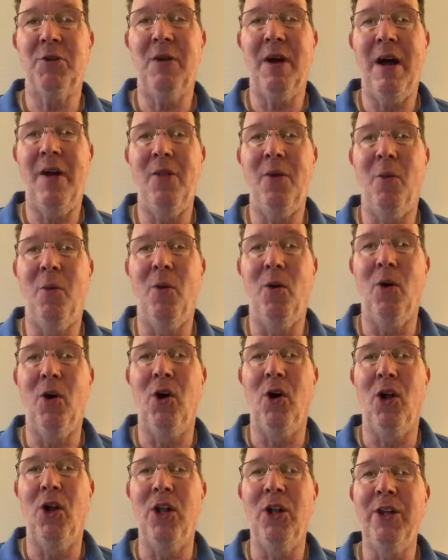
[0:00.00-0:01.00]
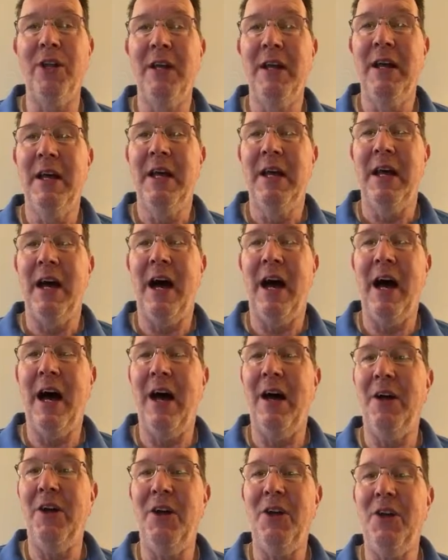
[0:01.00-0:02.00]
around the world,
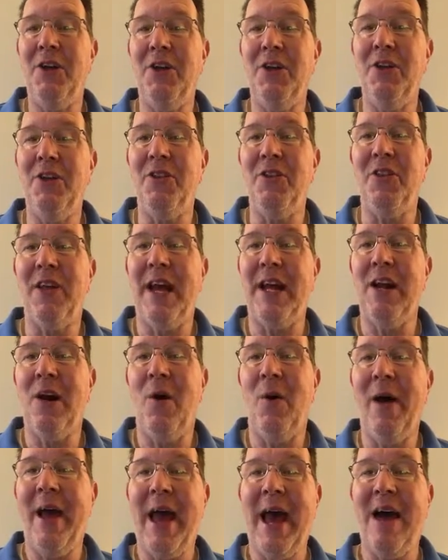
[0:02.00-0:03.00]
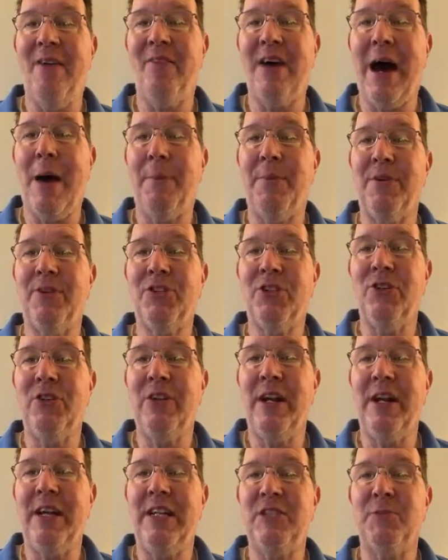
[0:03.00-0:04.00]
they don't have
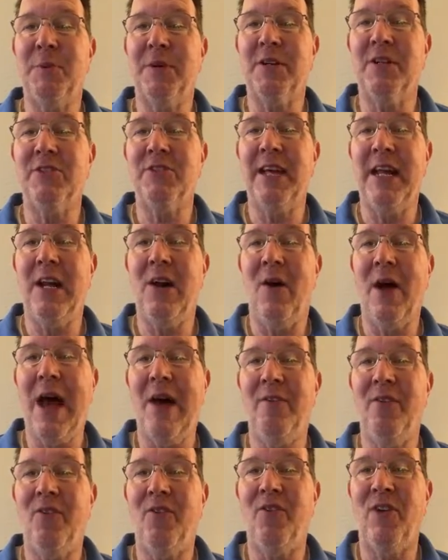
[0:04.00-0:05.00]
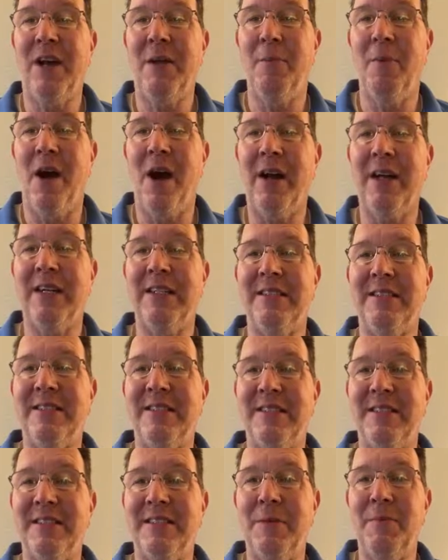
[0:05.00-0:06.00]
opportunities because they don't have a free market
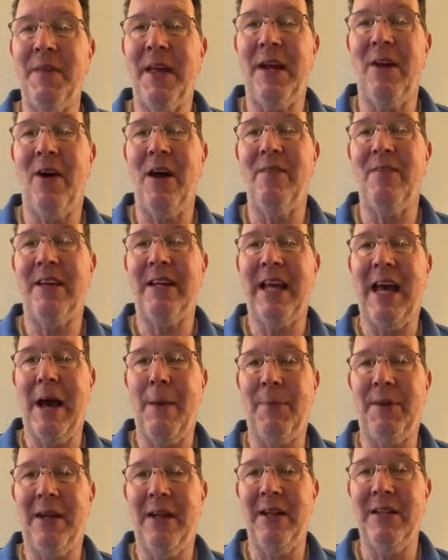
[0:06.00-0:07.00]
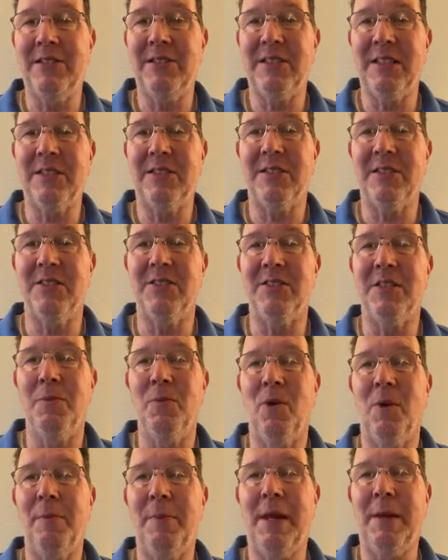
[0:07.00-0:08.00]
system. They don't have a capitalistic
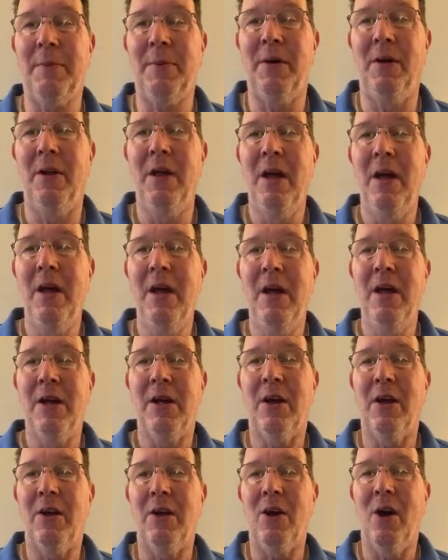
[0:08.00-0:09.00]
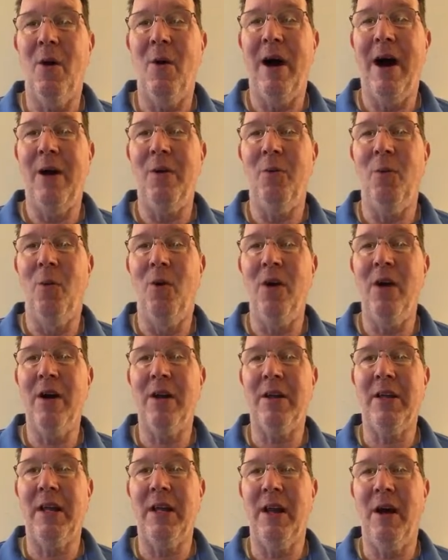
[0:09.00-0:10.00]
system where people can go out and
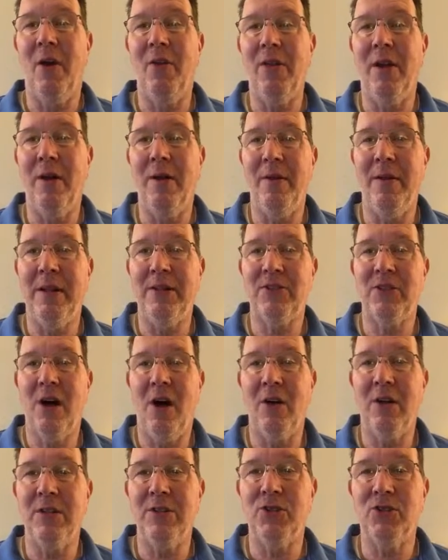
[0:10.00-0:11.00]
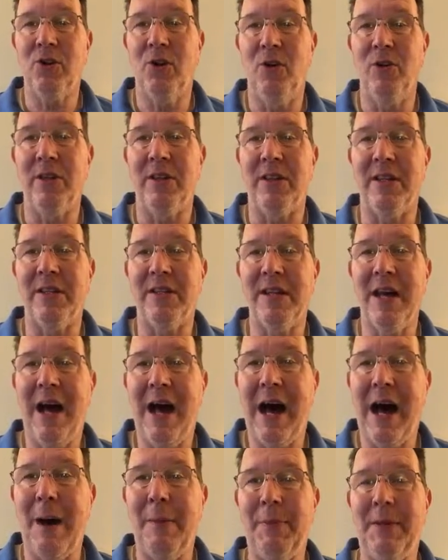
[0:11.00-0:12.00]
work. It's all controlled at the
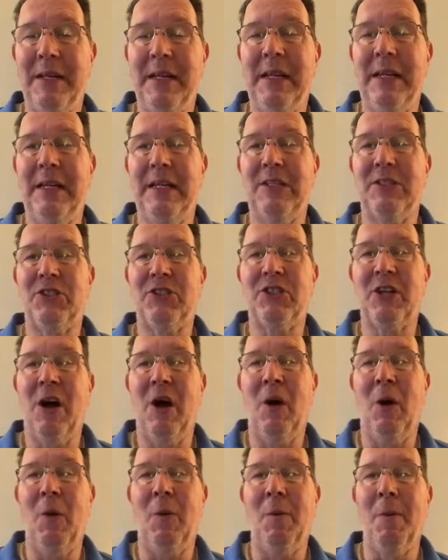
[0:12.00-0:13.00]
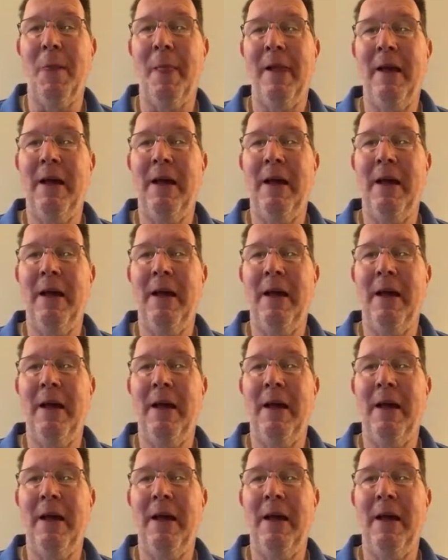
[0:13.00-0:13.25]
top. So